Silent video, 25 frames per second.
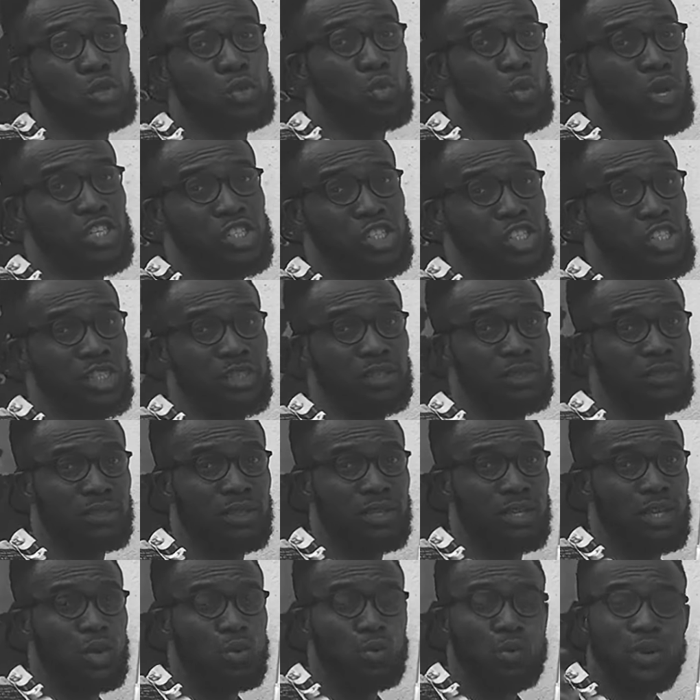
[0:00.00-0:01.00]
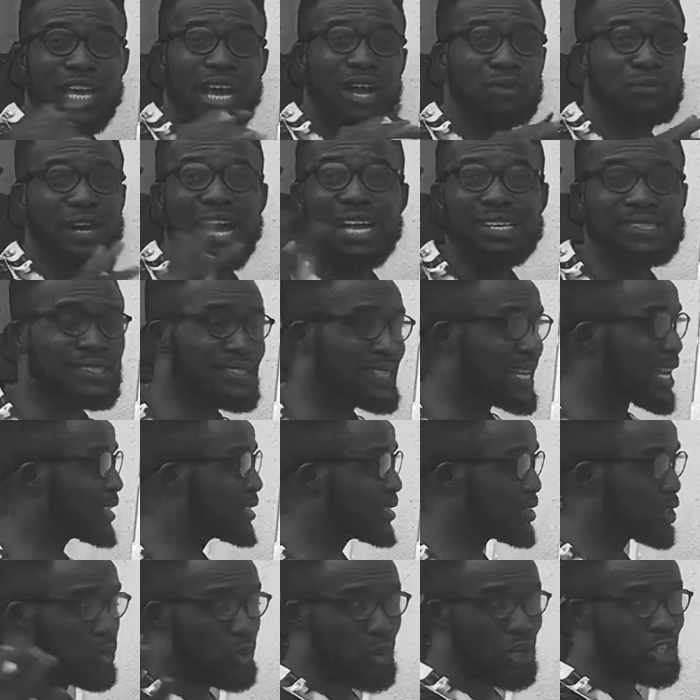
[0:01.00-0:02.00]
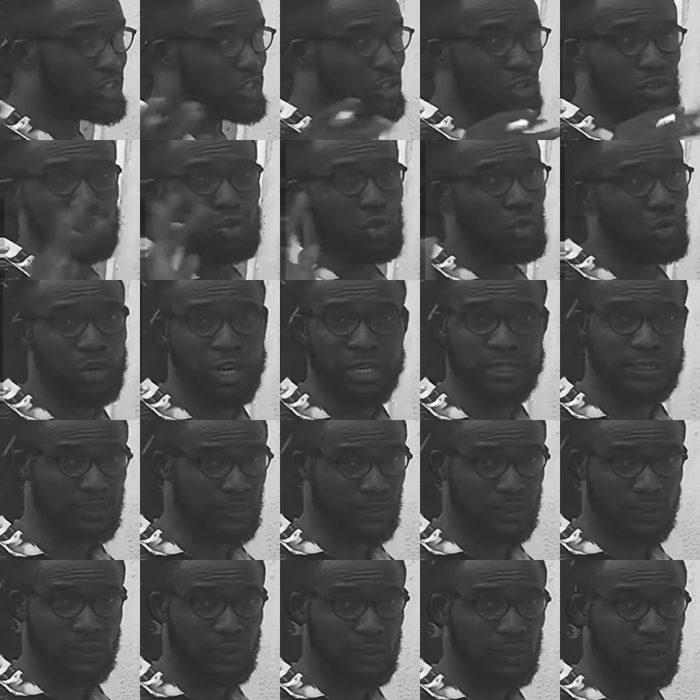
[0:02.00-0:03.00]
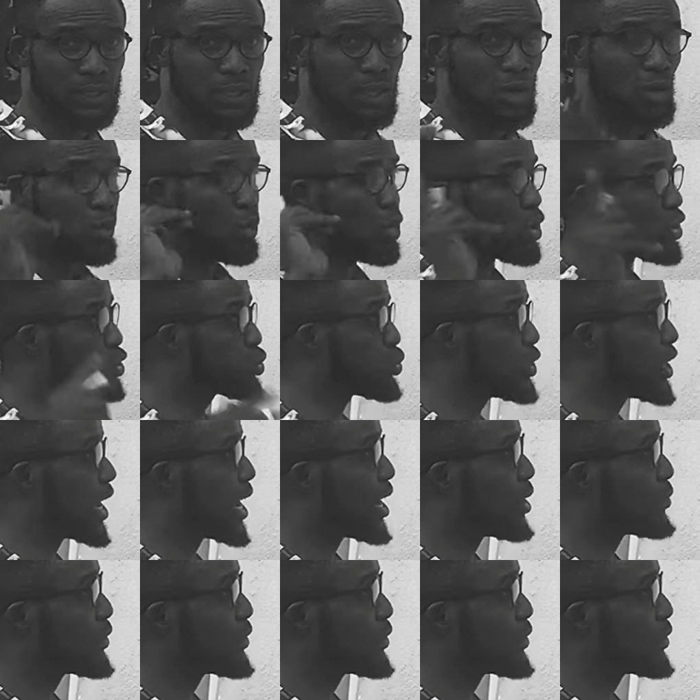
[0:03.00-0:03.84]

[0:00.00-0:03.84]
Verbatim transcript: to the question. We have answered the question correctly what we